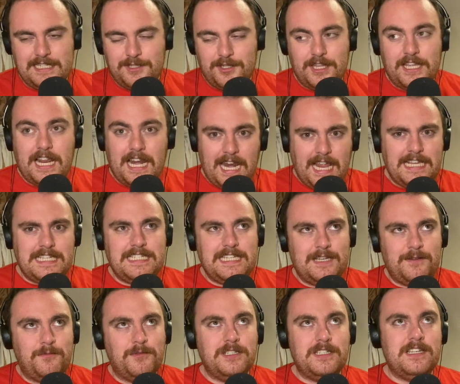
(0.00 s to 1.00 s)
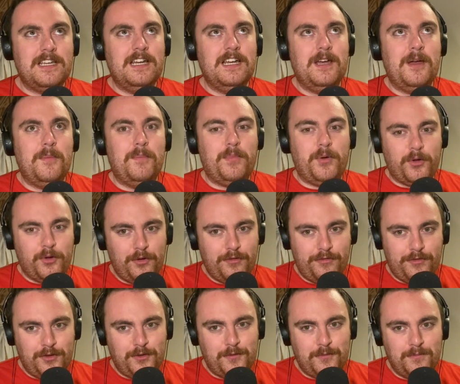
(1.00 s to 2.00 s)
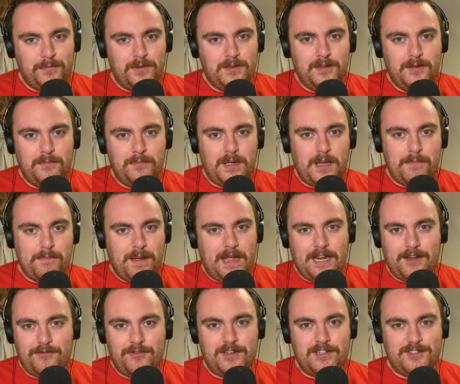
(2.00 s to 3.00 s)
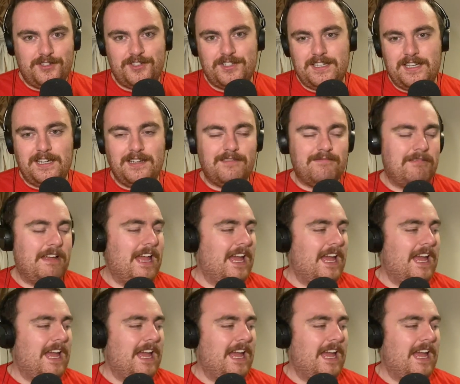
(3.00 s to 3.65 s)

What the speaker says: So the classic was Perfume by Patrick Susskind.